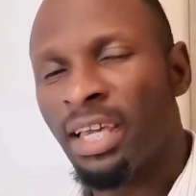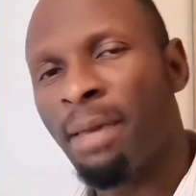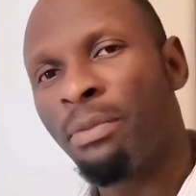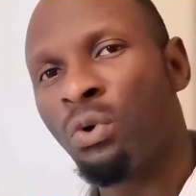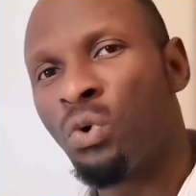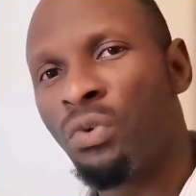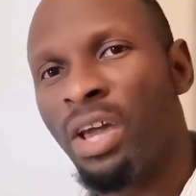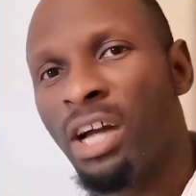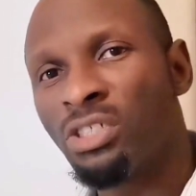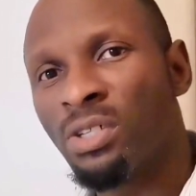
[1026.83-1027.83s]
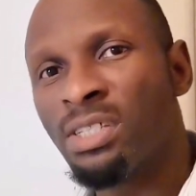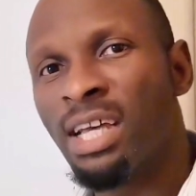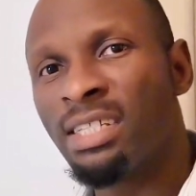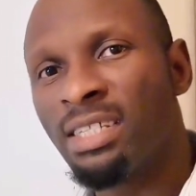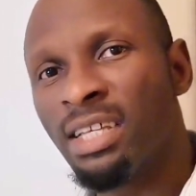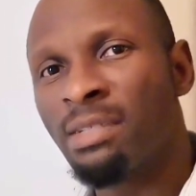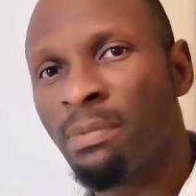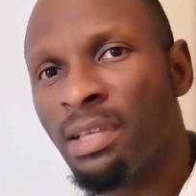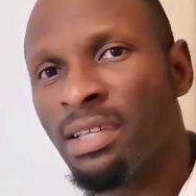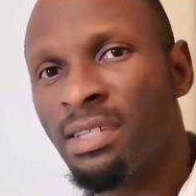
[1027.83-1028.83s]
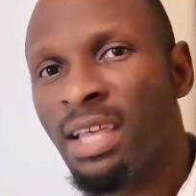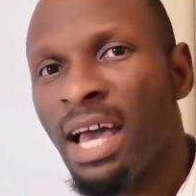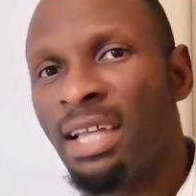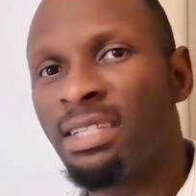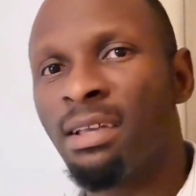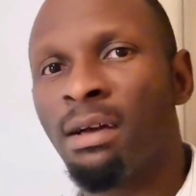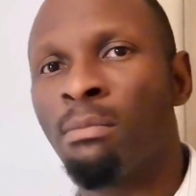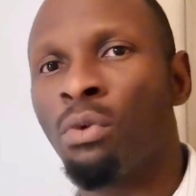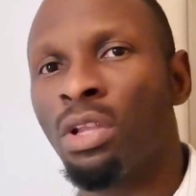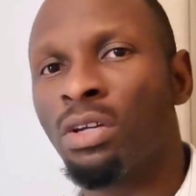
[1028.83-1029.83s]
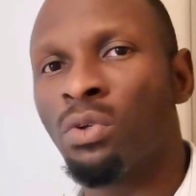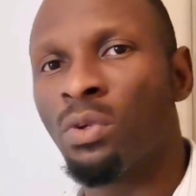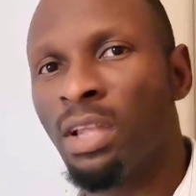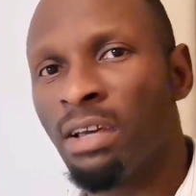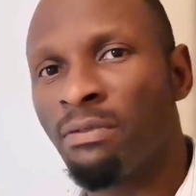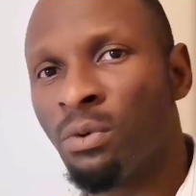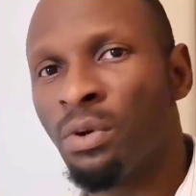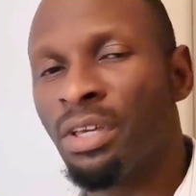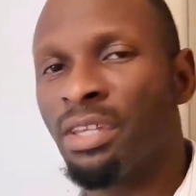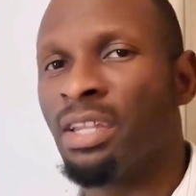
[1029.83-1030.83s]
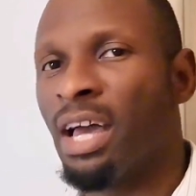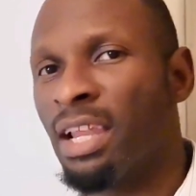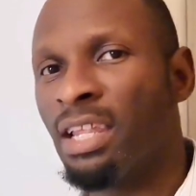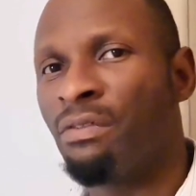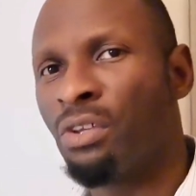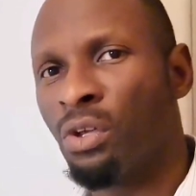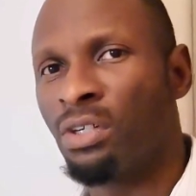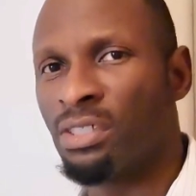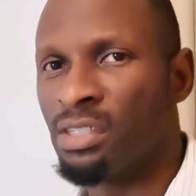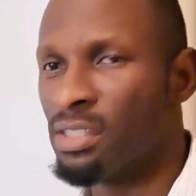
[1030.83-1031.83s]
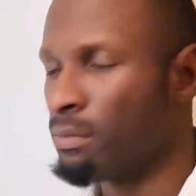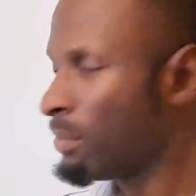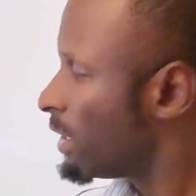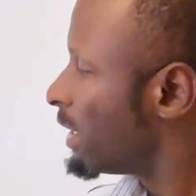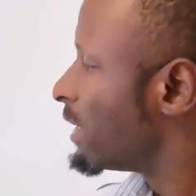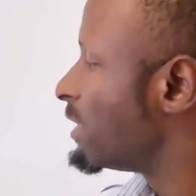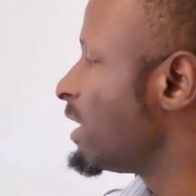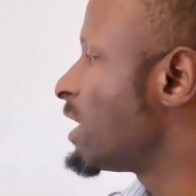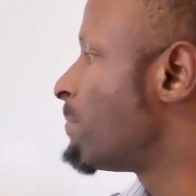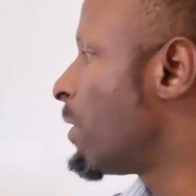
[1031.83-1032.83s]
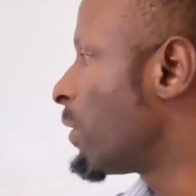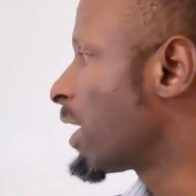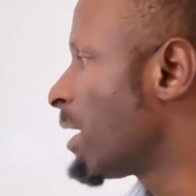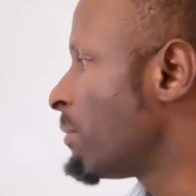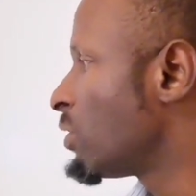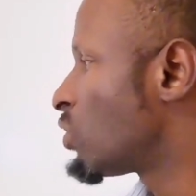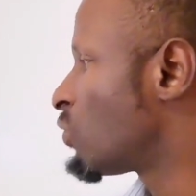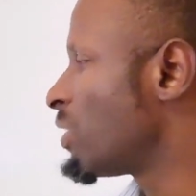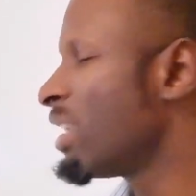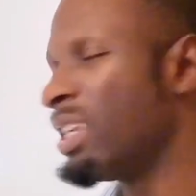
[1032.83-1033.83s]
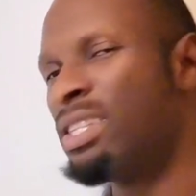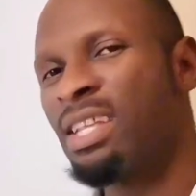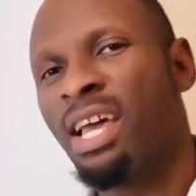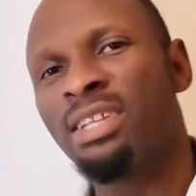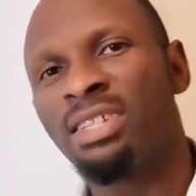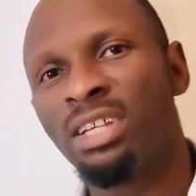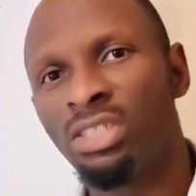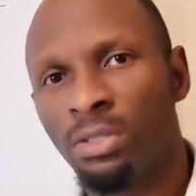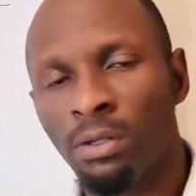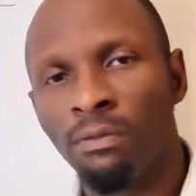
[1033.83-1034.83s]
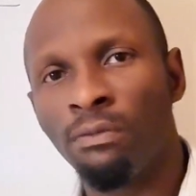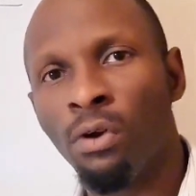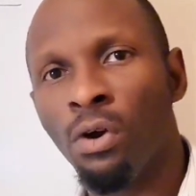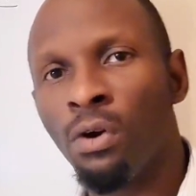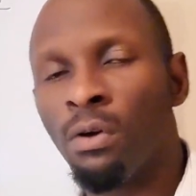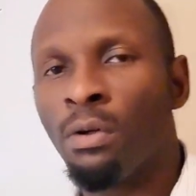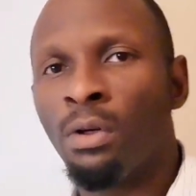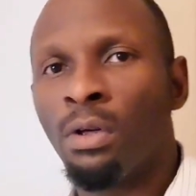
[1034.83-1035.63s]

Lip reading: Chemical reactions that takes place at molecular level in a living organism. This biochemistry is essential for